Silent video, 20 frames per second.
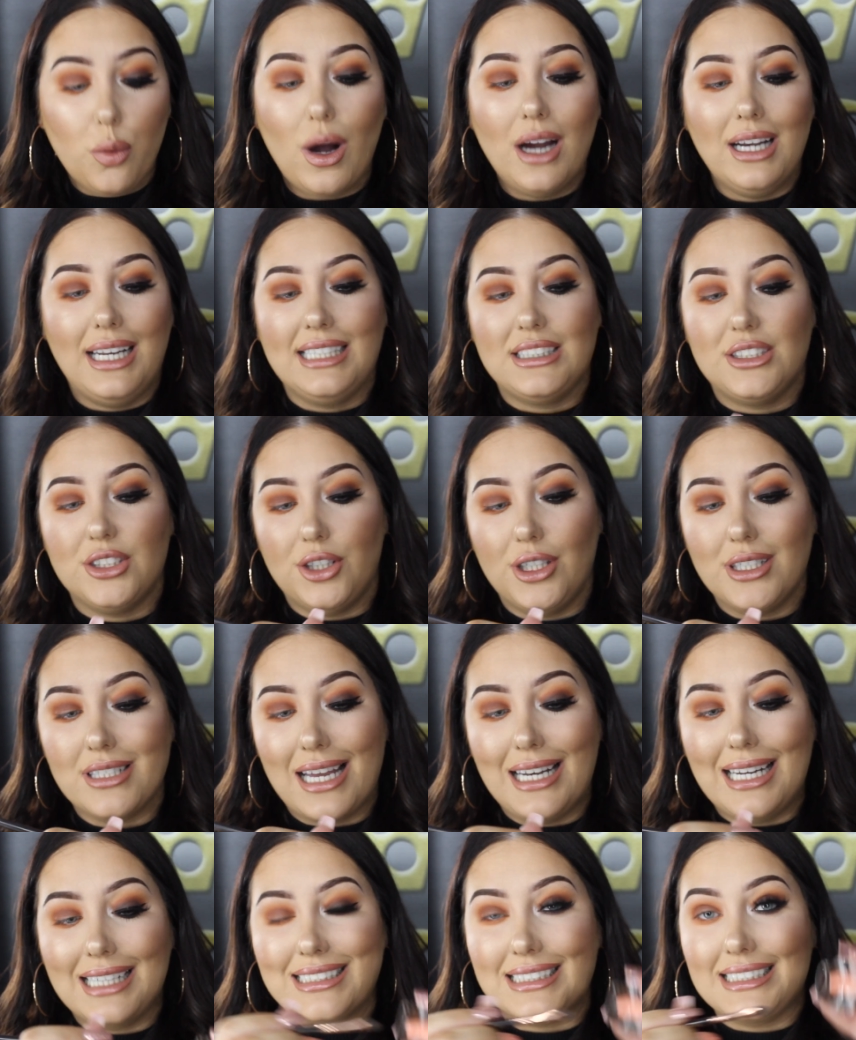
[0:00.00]
What I like to do is
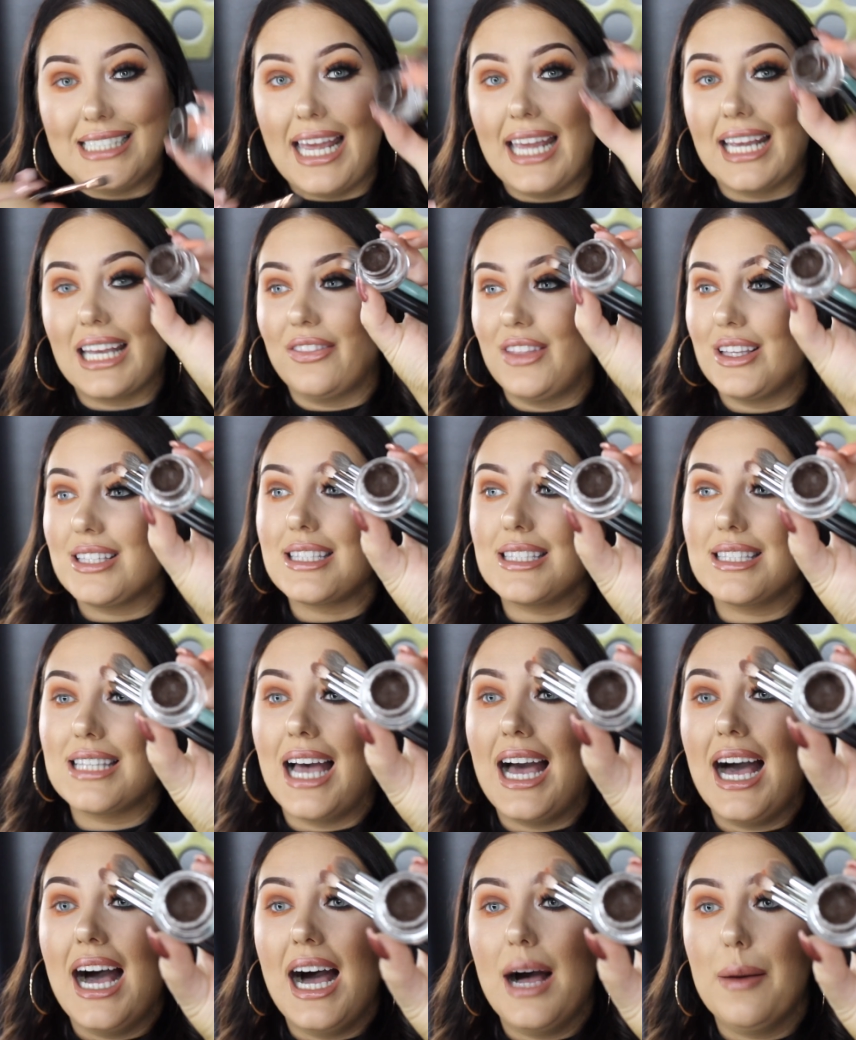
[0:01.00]
I like to take, this is
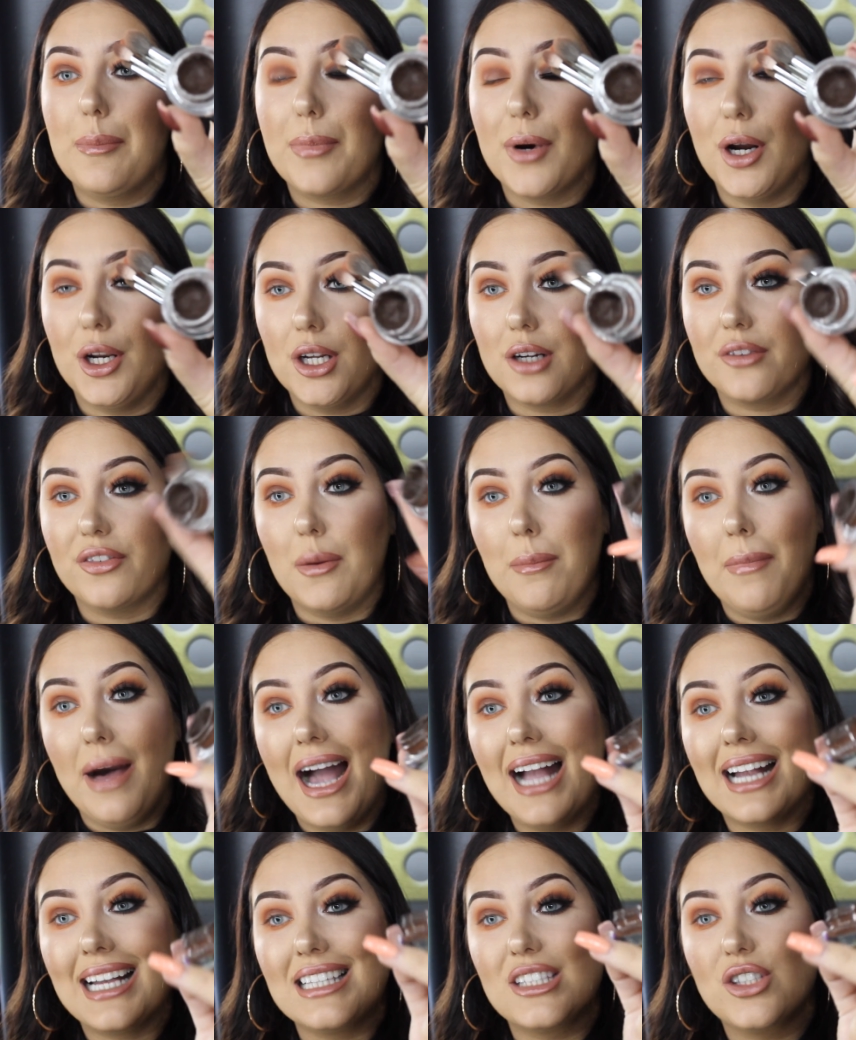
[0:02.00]
a product from
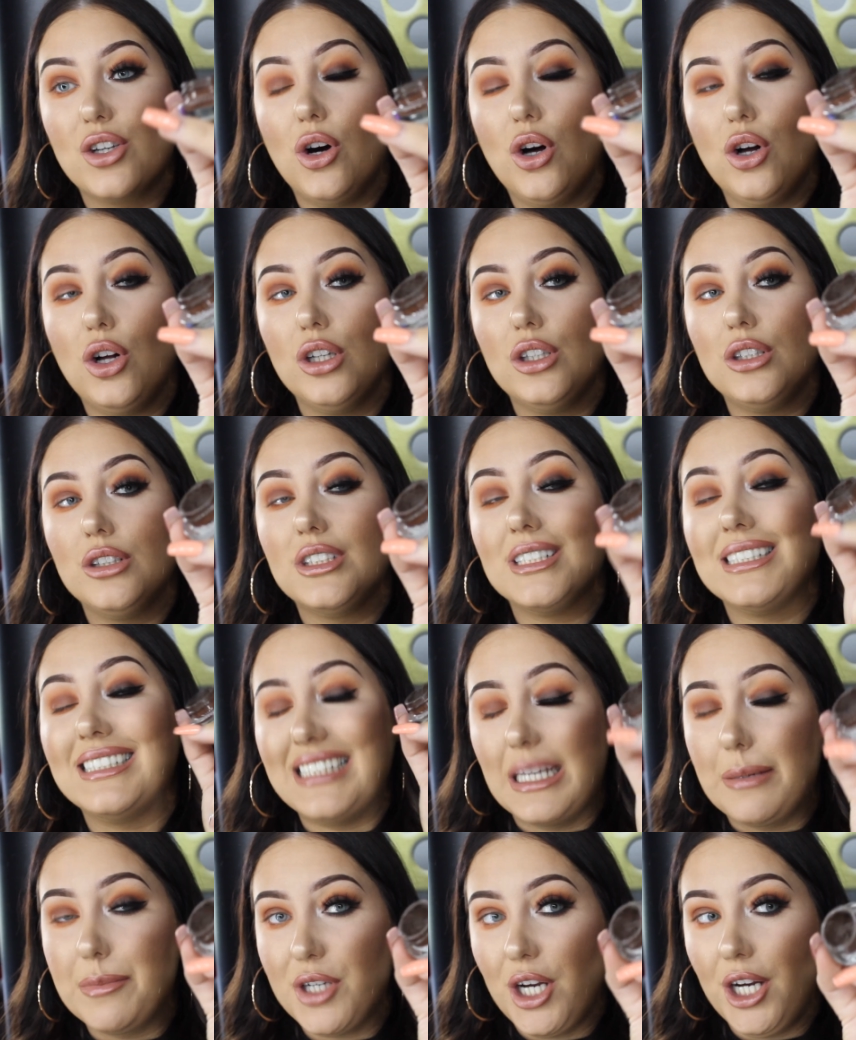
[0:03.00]
MAC, it's called
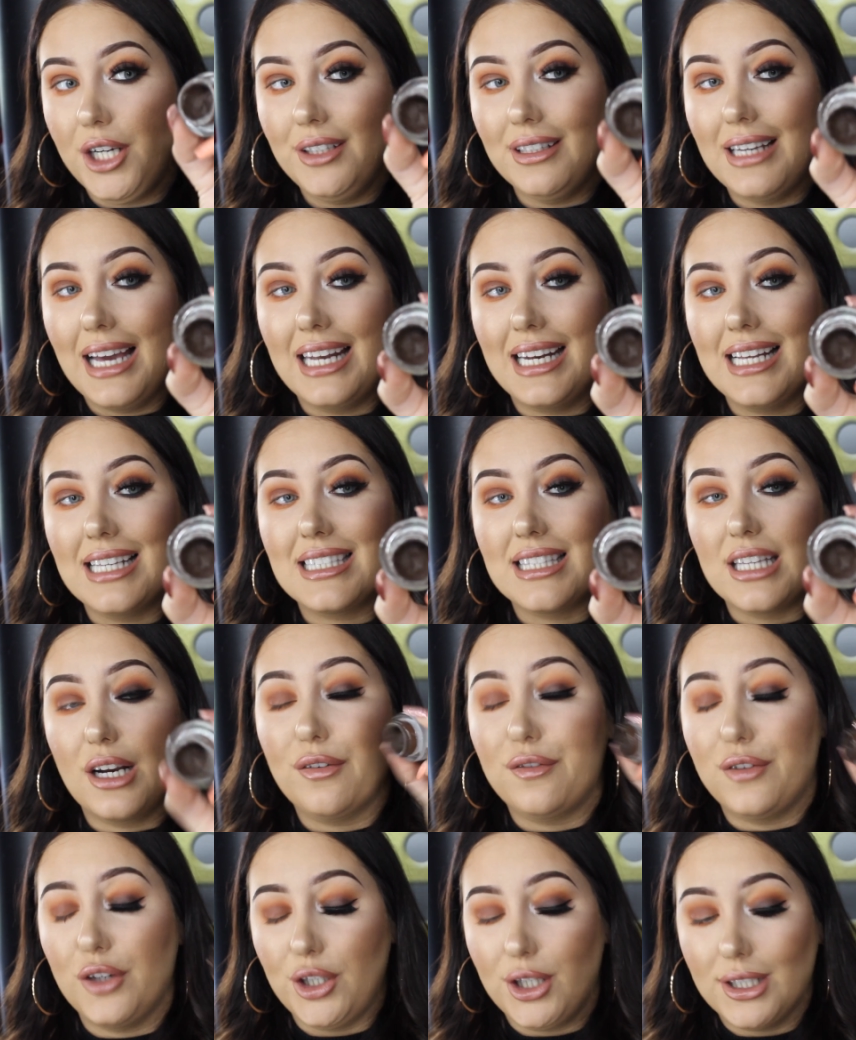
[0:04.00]
Dip Down, and it's
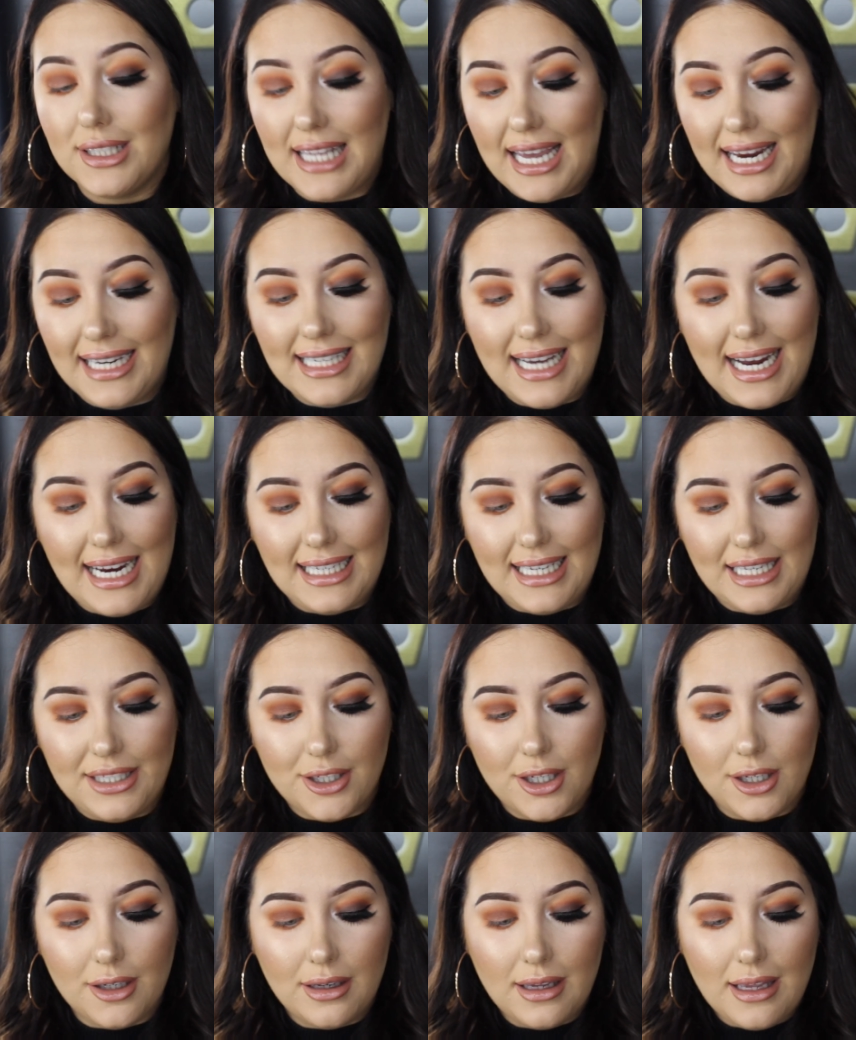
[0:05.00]
their Fluid Line
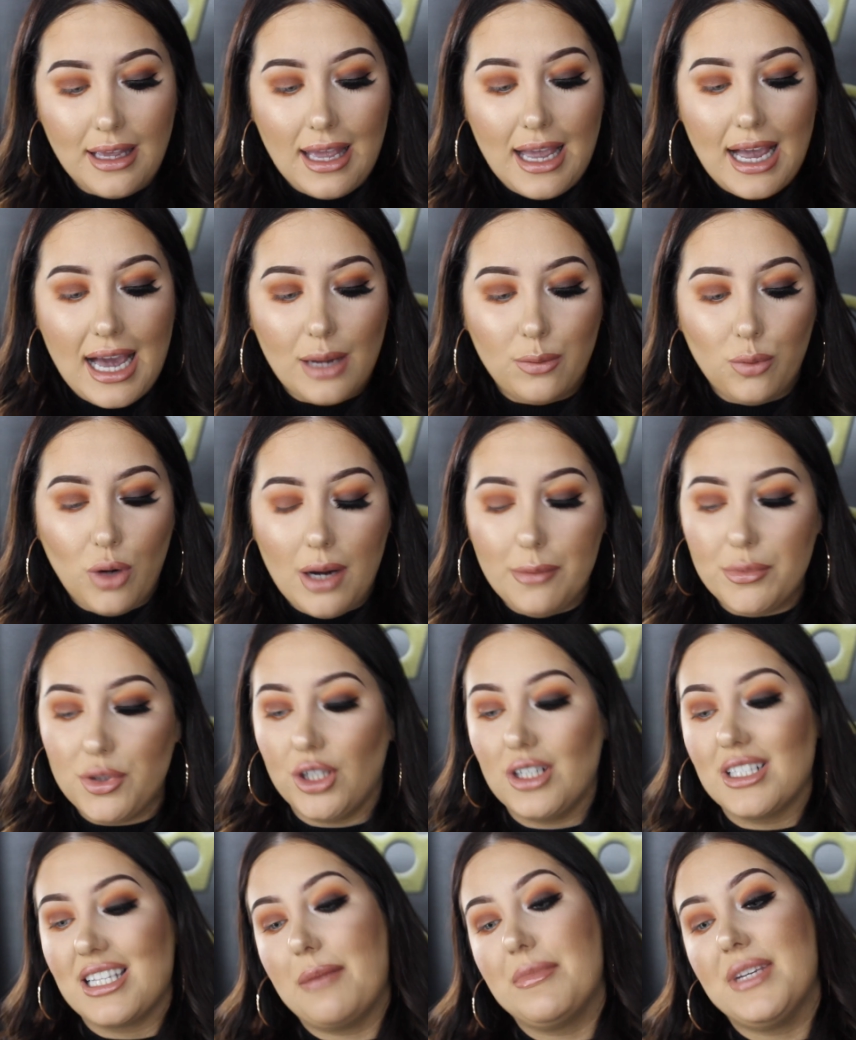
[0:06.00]
eyeliner. And what I'm
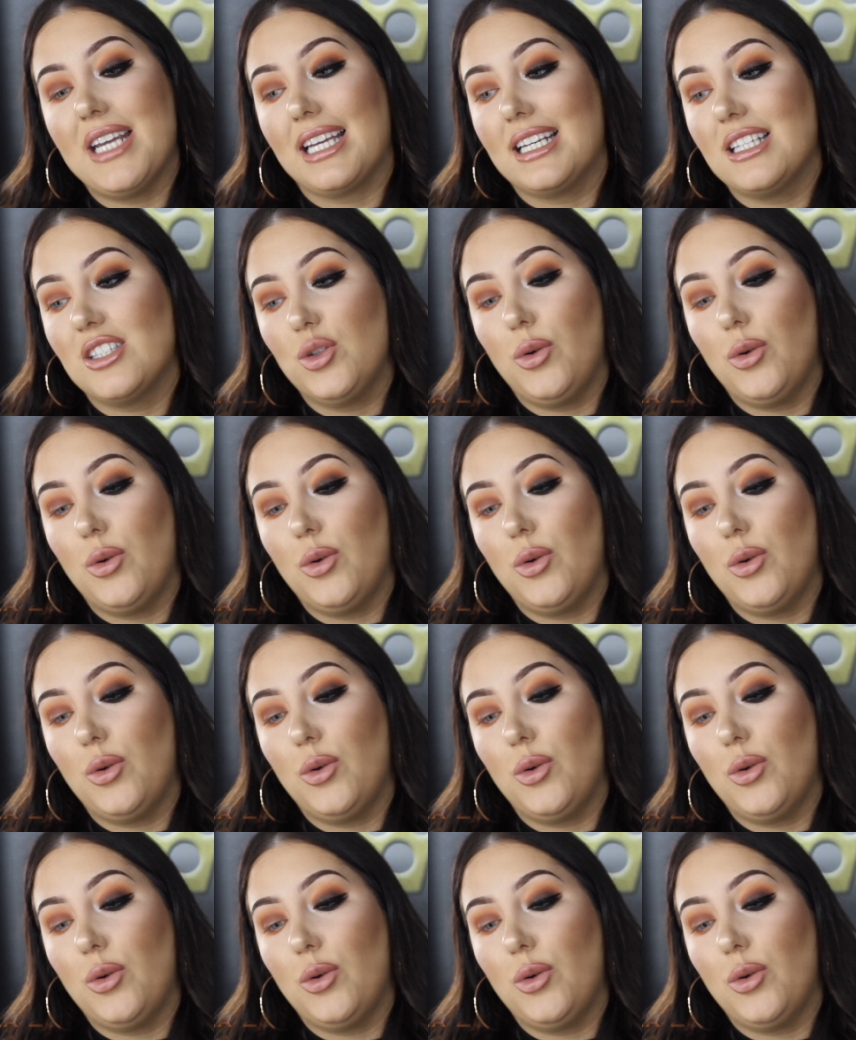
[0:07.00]
doing is I'm taking a